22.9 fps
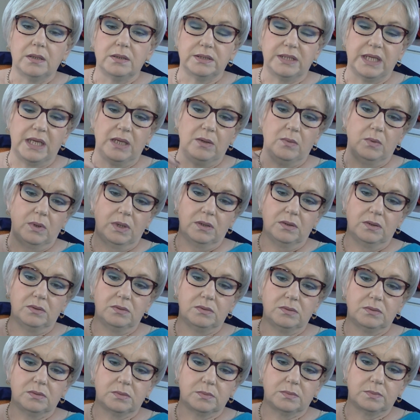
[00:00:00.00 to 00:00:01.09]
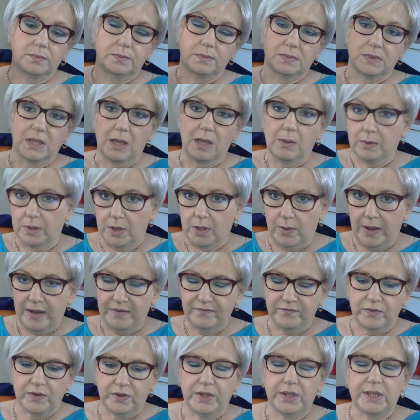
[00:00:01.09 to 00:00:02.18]
I will go
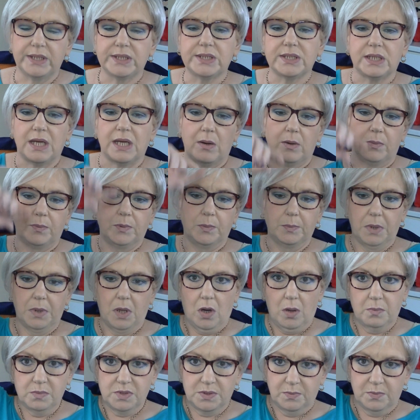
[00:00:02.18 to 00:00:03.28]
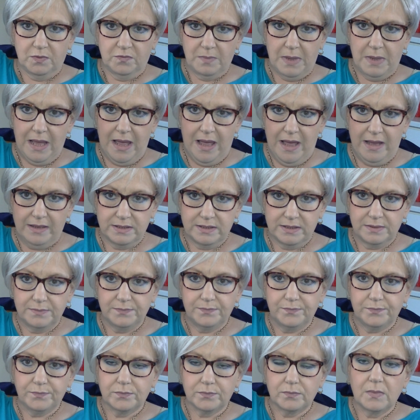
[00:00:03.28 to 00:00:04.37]
head first. I will put my arms above my head,
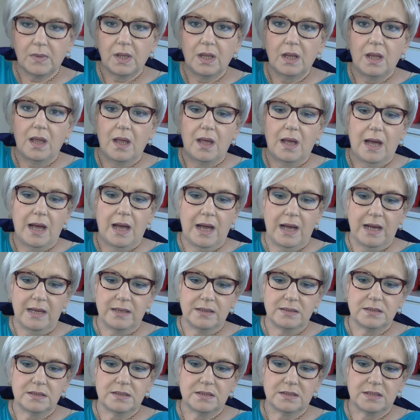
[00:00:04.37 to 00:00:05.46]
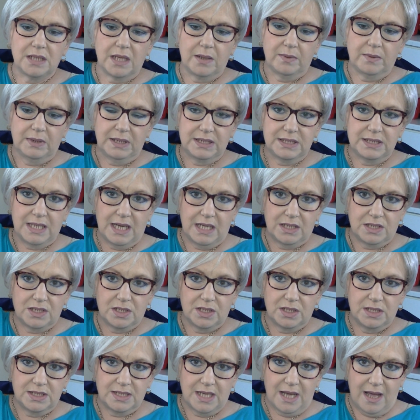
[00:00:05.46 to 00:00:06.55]
and they will attach
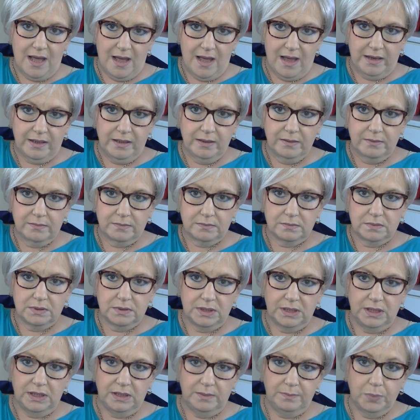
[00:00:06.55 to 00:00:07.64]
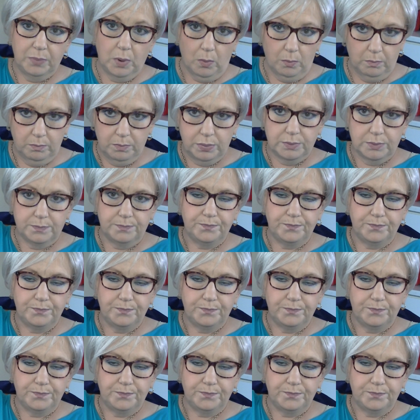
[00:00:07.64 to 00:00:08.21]
the dye, the pump,